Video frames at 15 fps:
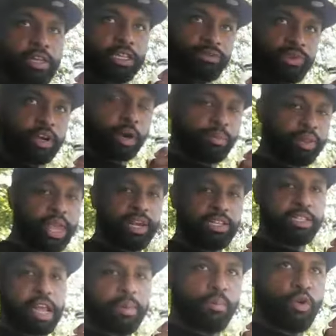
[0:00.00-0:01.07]
His feet are planted.
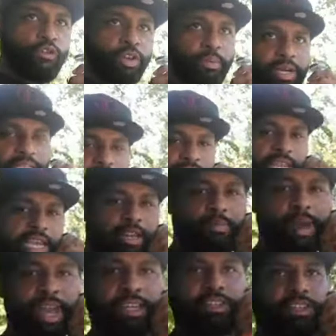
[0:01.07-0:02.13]
He's not moving, but he's leaning
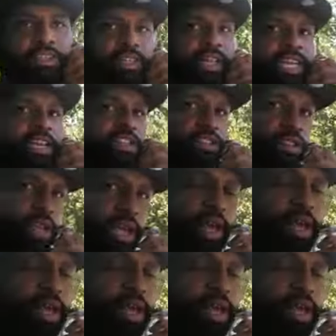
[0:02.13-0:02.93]
back. He just leans.